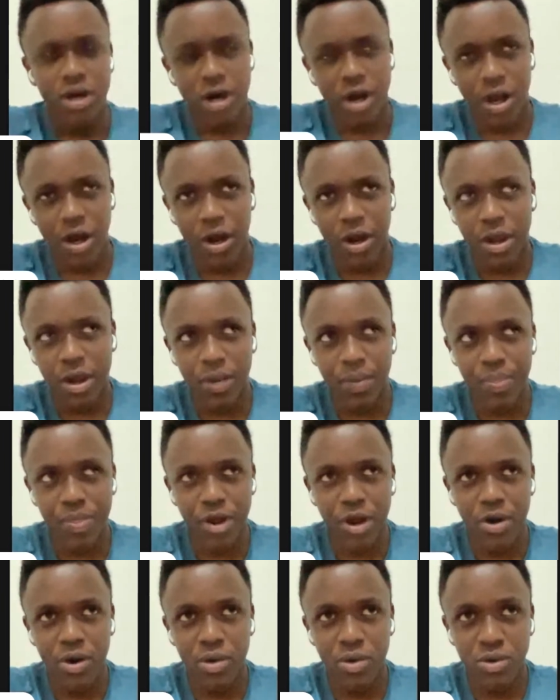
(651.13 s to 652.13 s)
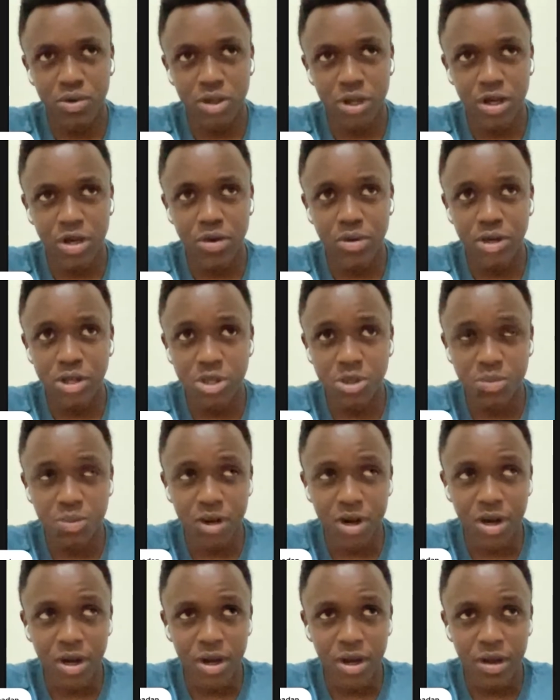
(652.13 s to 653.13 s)
and a recruiter reached
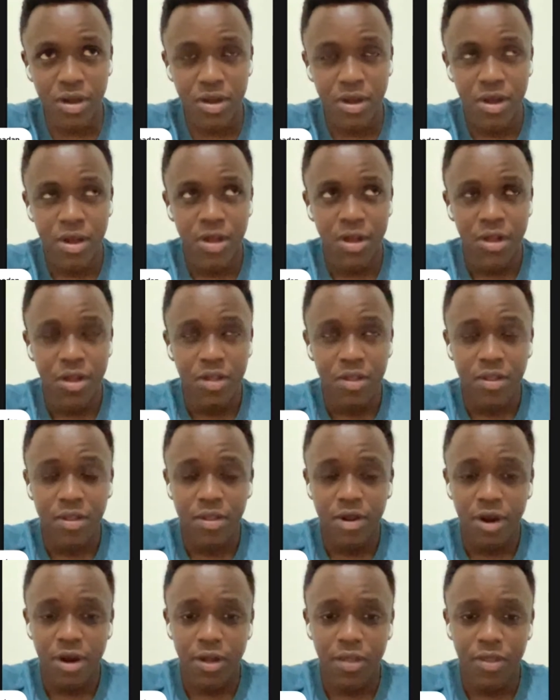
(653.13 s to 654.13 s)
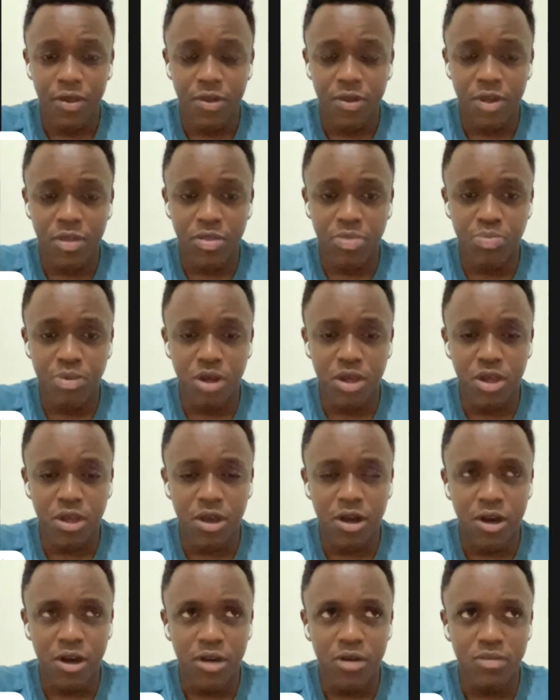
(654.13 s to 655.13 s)
back. They sent me
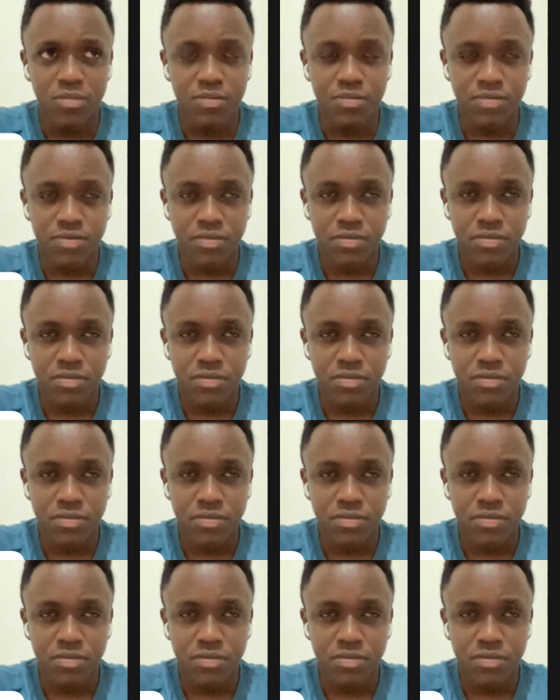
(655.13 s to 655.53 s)
a